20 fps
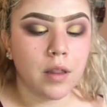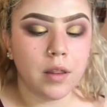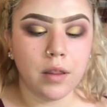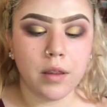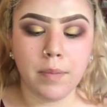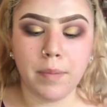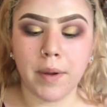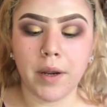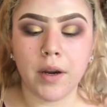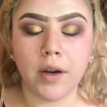
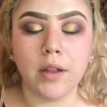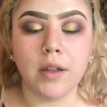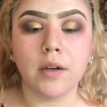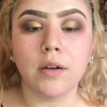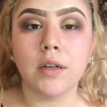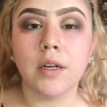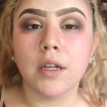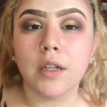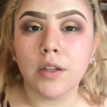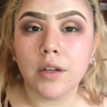the parallel
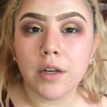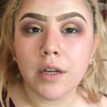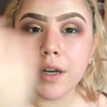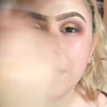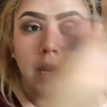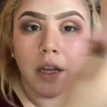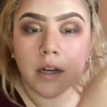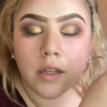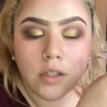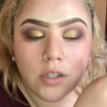color and
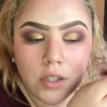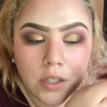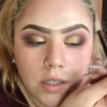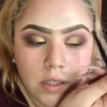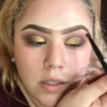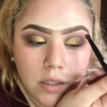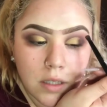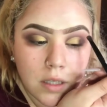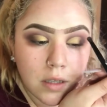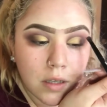kind of
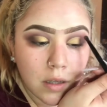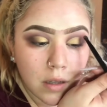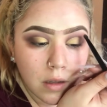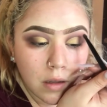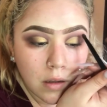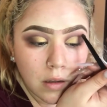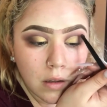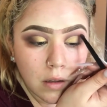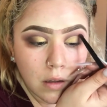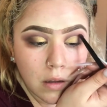just
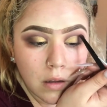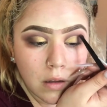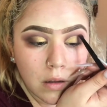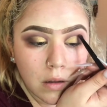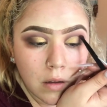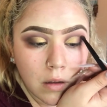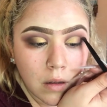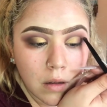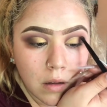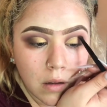
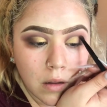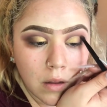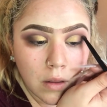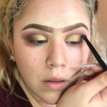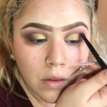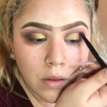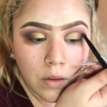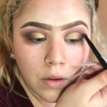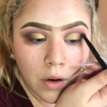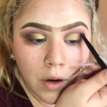
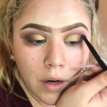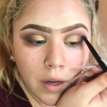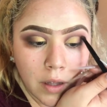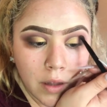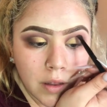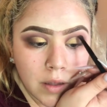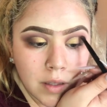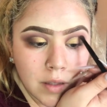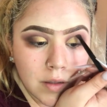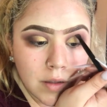
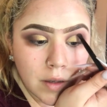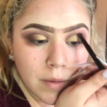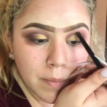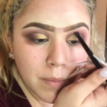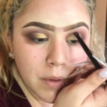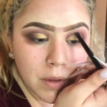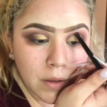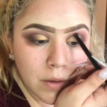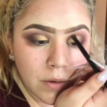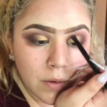darken this up
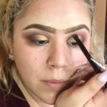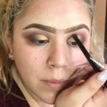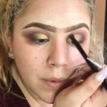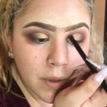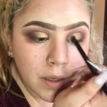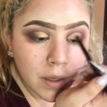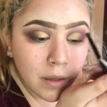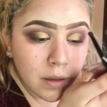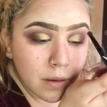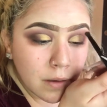a little
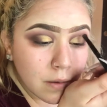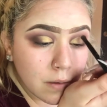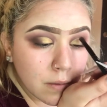bit.